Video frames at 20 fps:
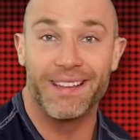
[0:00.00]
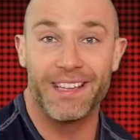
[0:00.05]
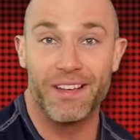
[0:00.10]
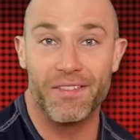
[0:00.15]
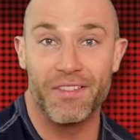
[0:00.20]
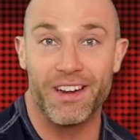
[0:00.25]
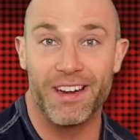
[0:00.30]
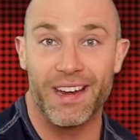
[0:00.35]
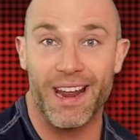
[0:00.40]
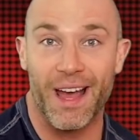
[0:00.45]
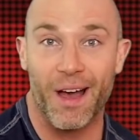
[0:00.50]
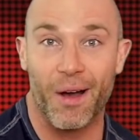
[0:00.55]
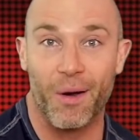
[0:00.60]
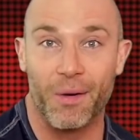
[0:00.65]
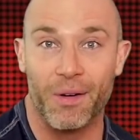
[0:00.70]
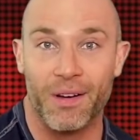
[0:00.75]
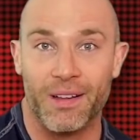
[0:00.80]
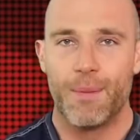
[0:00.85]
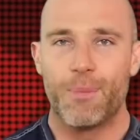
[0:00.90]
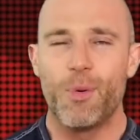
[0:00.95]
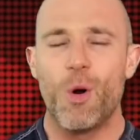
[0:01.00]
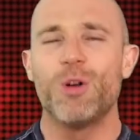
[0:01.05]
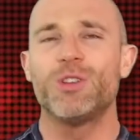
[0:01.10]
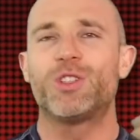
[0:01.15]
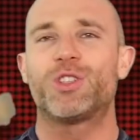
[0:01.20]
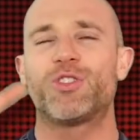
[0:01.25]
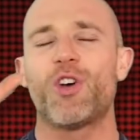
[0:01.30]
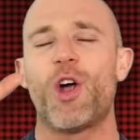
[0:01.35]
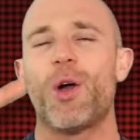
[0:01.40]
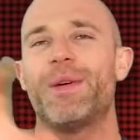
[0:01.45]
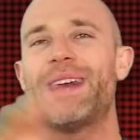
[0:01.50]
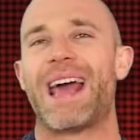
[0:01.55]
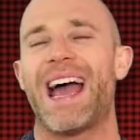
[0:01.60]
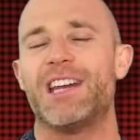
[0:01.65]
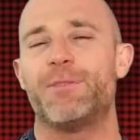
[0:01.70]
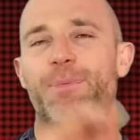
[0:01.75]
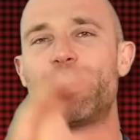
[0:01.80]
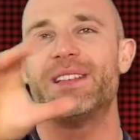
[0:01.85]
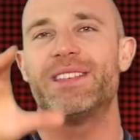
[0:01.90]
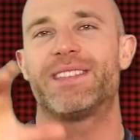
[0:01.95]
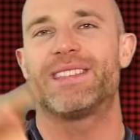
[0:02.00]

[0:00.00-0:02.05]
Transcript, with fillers: Give it a down. Braun Strowman had been